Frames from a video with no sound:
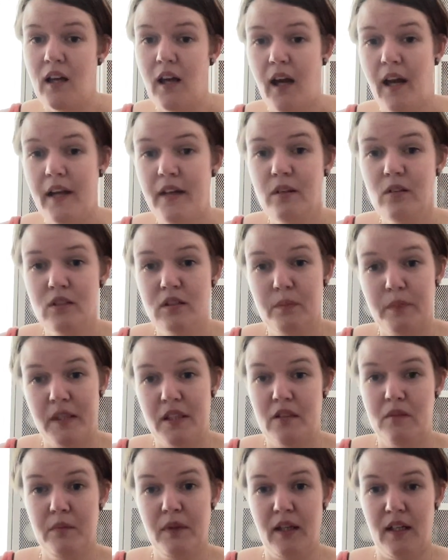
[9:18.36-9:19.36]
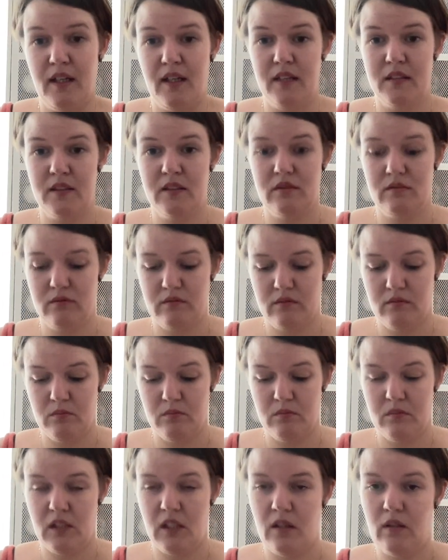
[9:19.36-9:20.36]
I know the pattern by heart
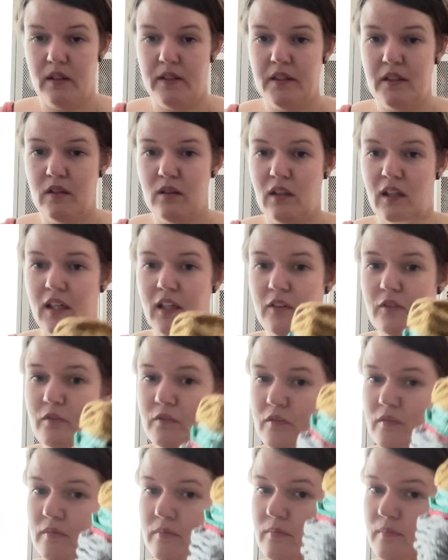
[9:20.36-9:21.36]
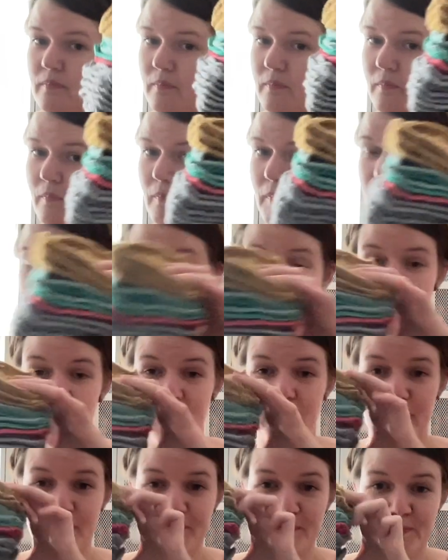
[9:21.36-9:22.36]
now, and now I have
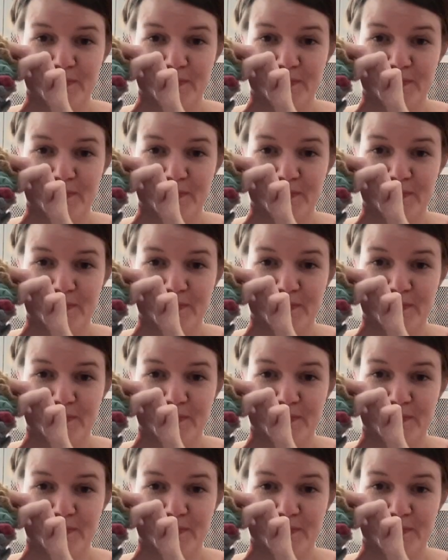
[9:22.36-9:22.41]
18.